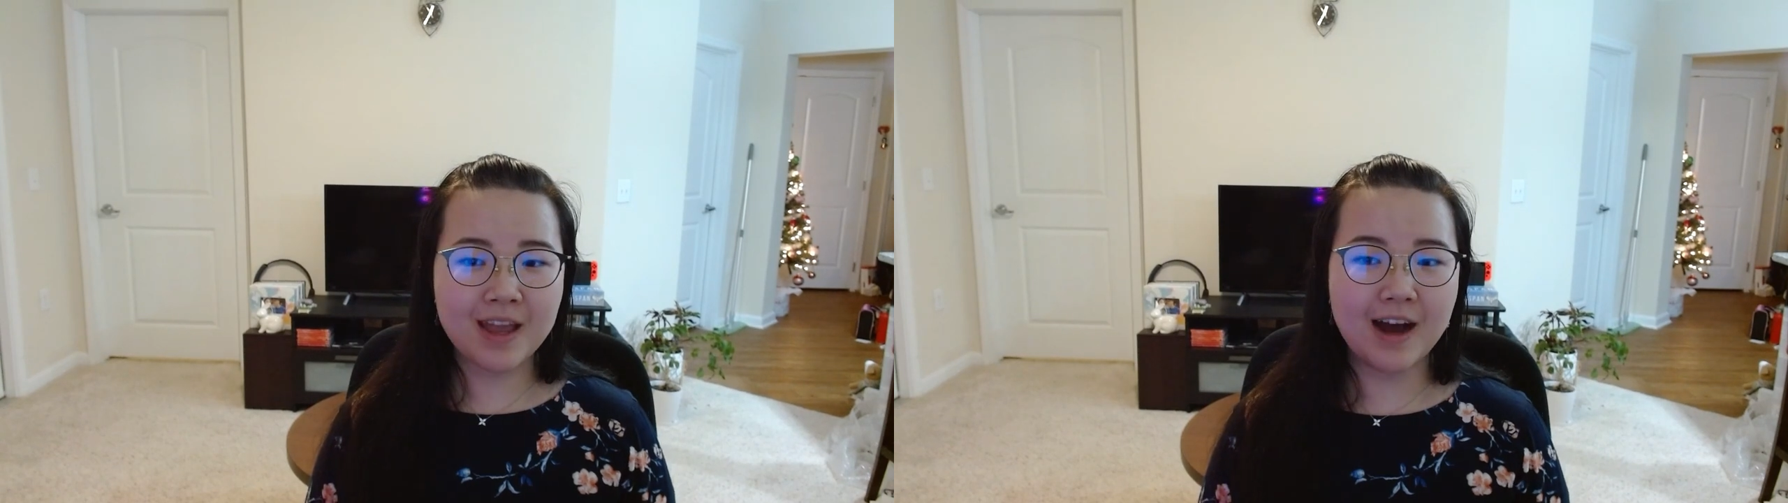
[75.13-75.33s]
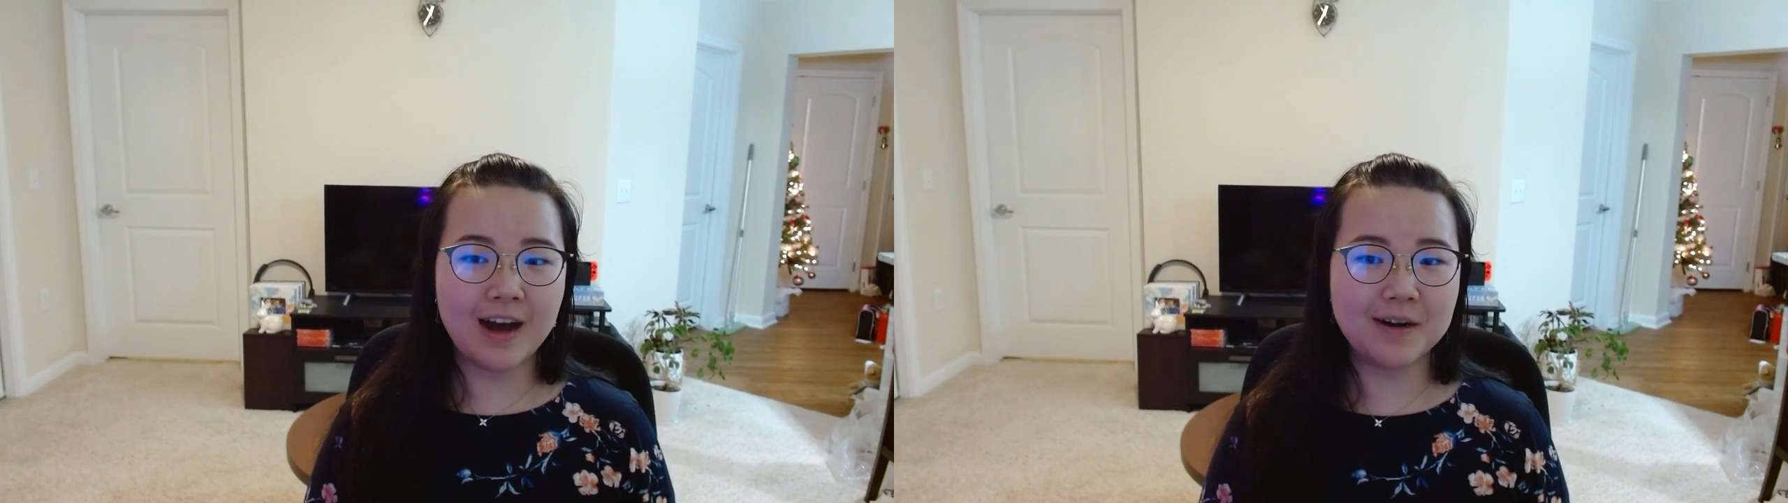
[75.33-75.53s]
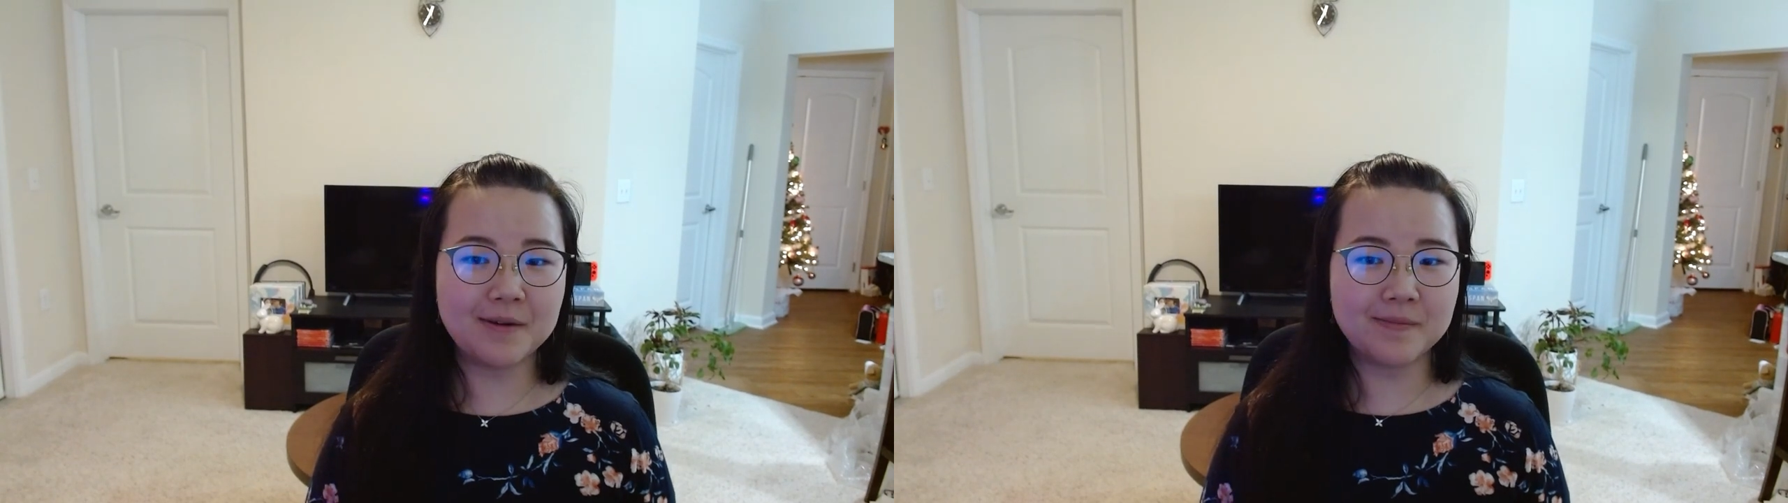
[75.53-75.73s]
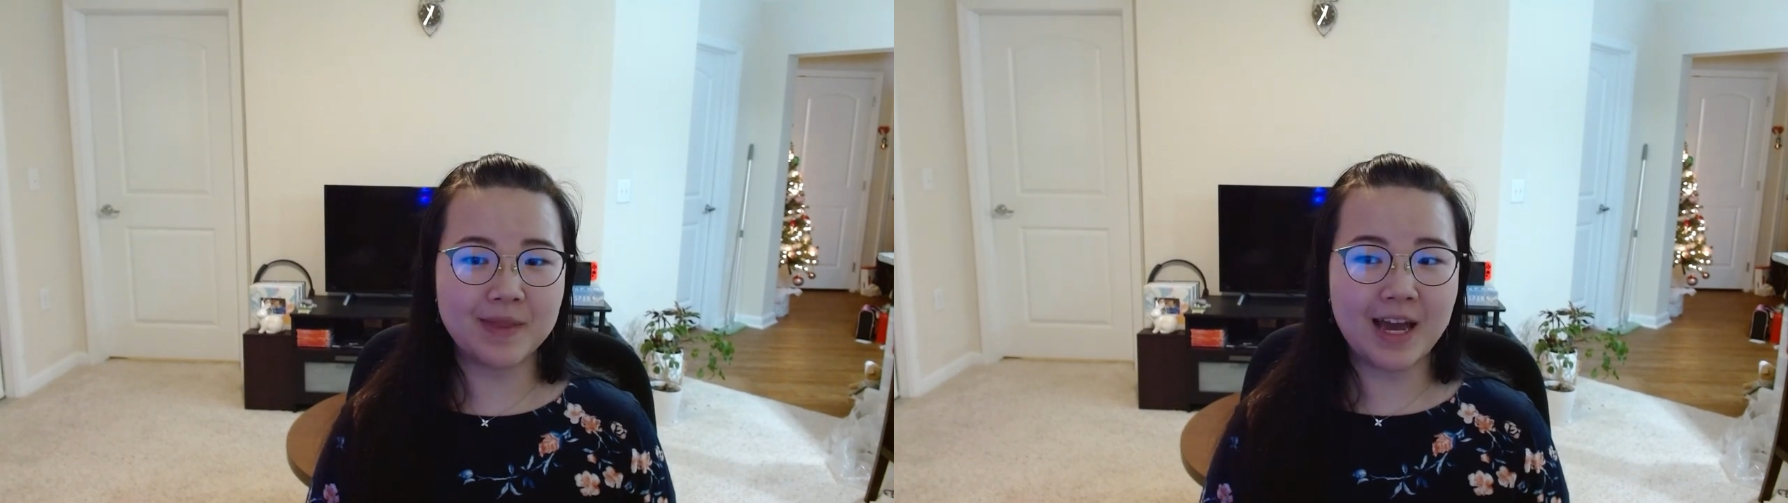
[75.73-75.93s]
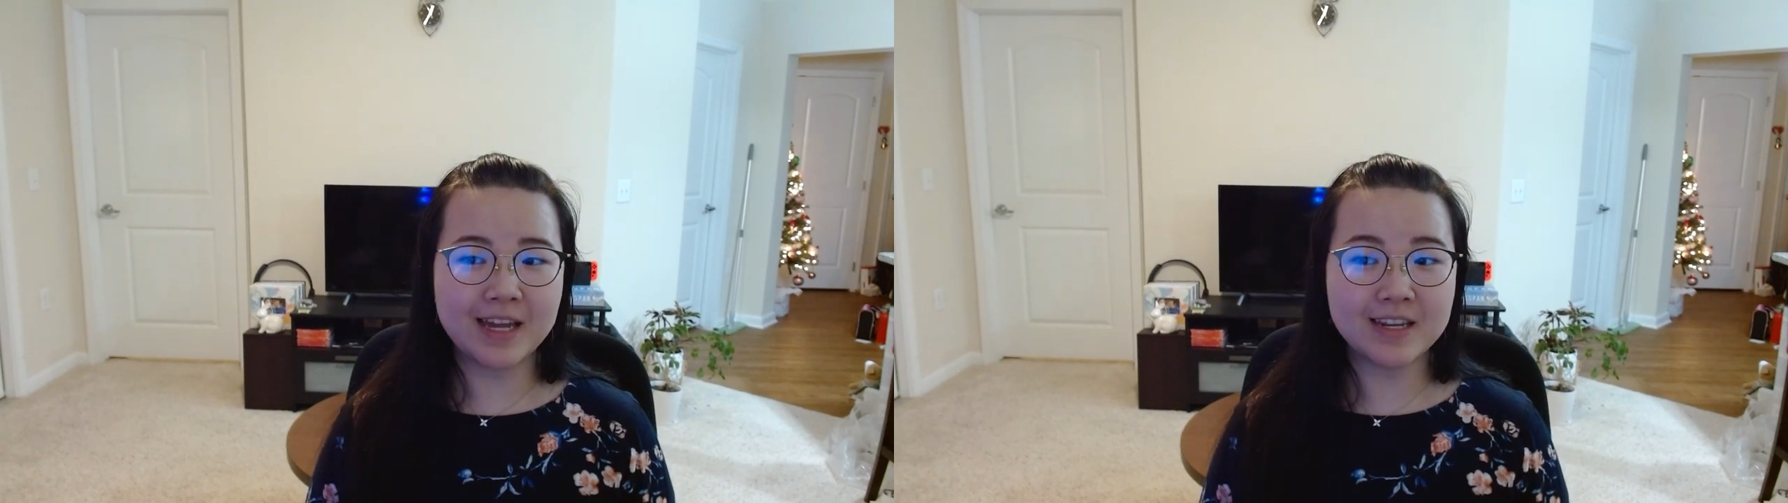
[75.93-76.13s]

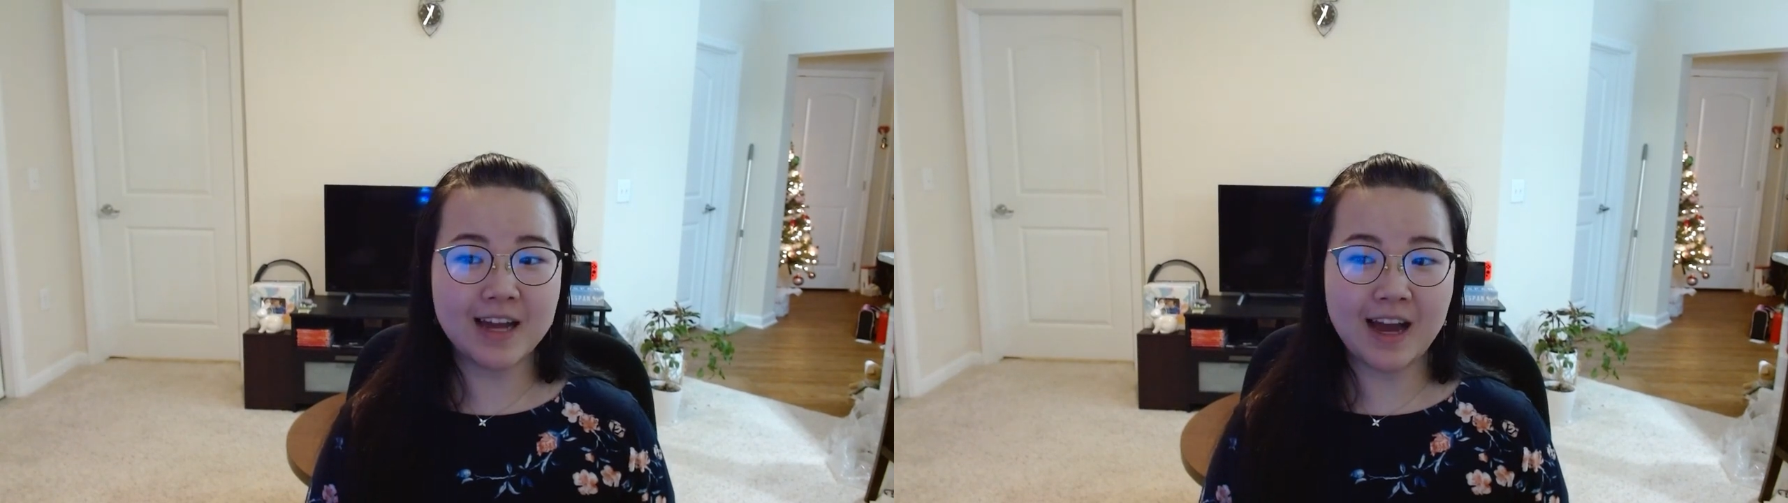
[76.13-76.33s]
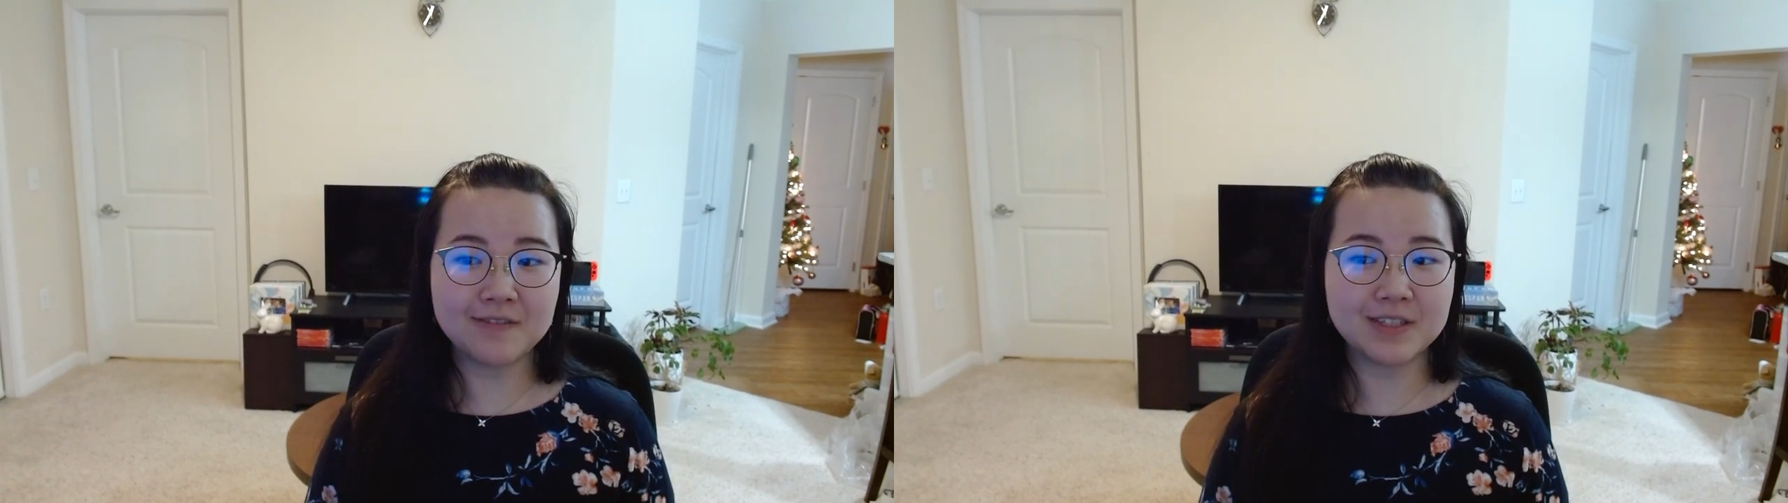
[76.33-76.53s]
I have